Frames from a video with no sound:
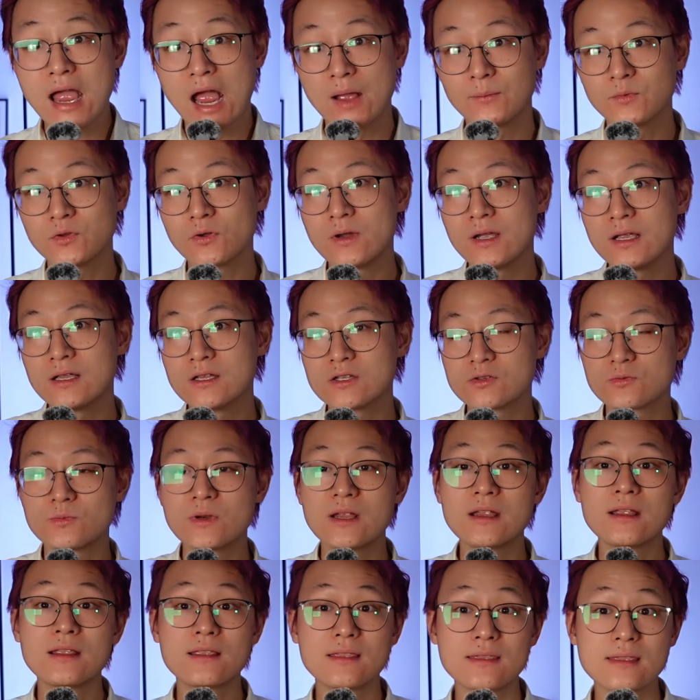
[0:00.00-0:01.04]
I'm
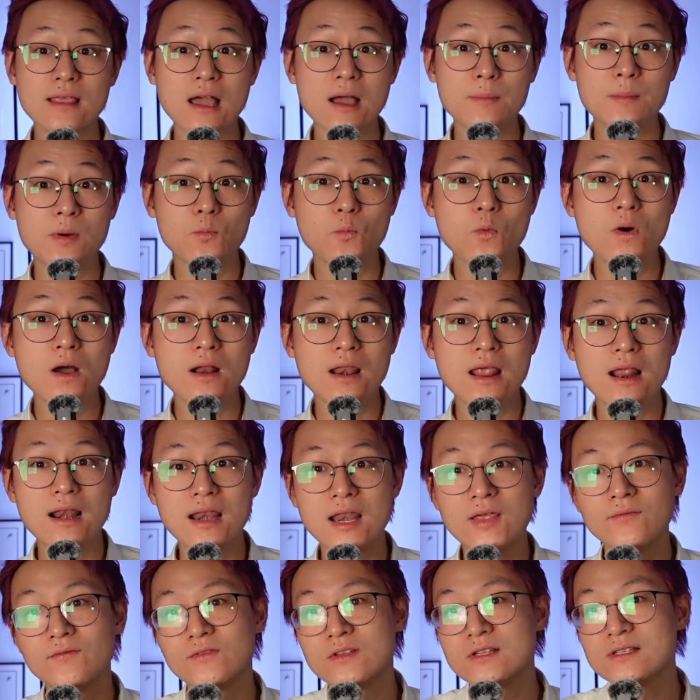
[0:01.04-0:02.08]
23 now, but what I
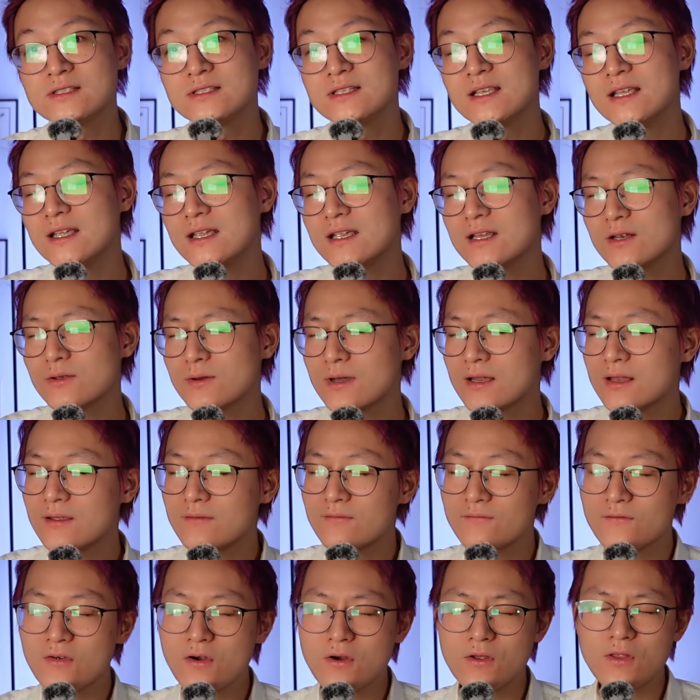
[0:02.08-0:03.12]
live to see?
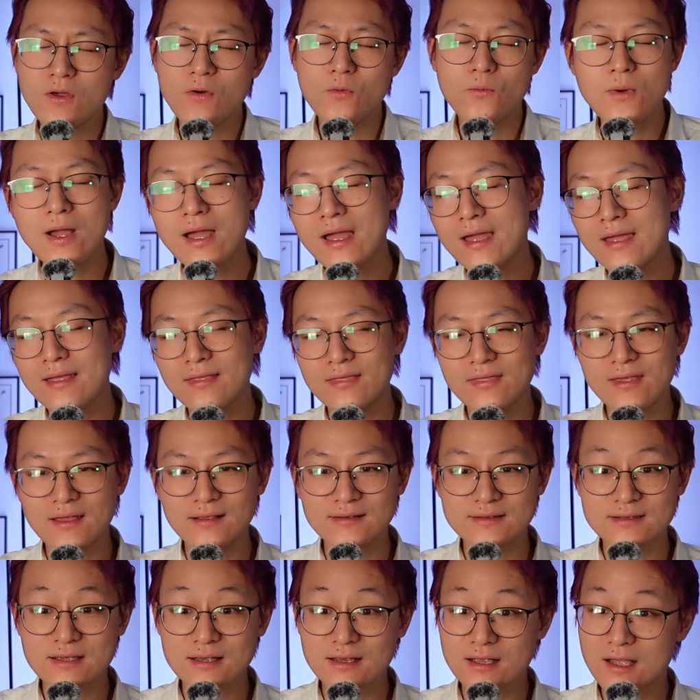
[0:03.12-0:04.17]
24 the way
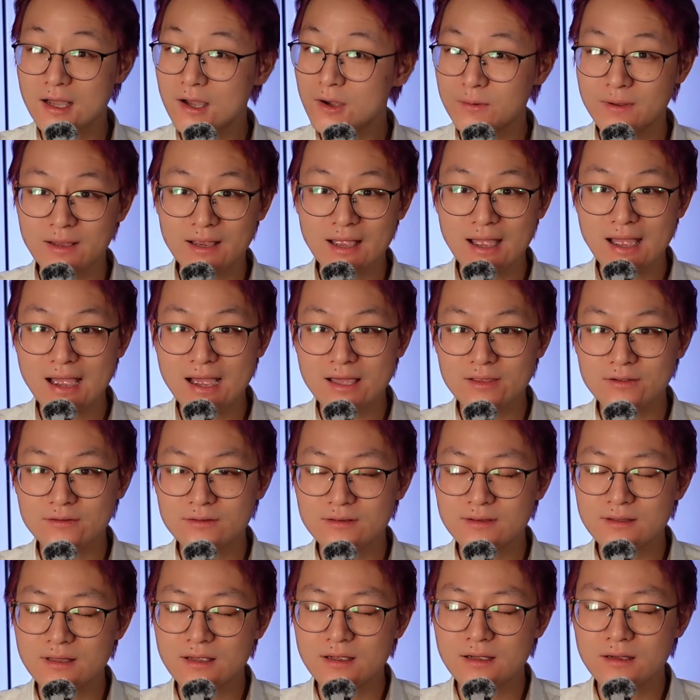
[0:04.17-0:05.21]
things are going, I
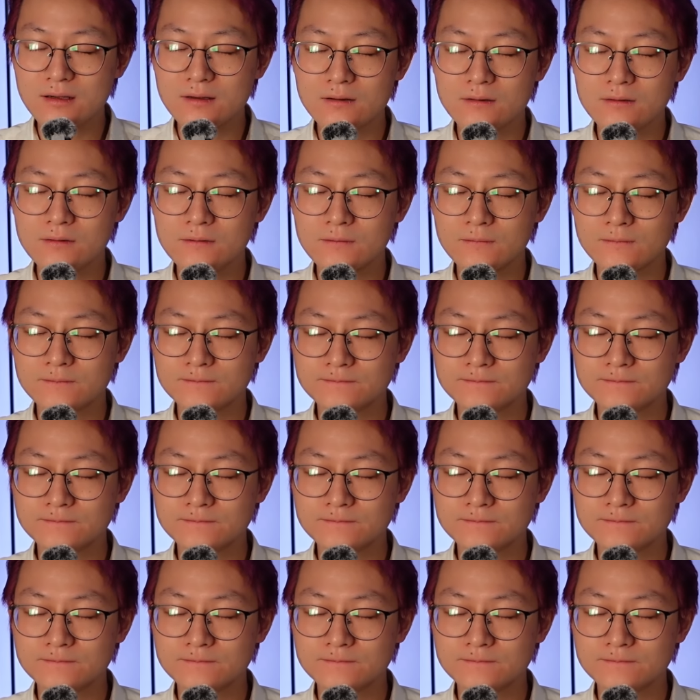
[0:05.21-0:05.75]
don't know.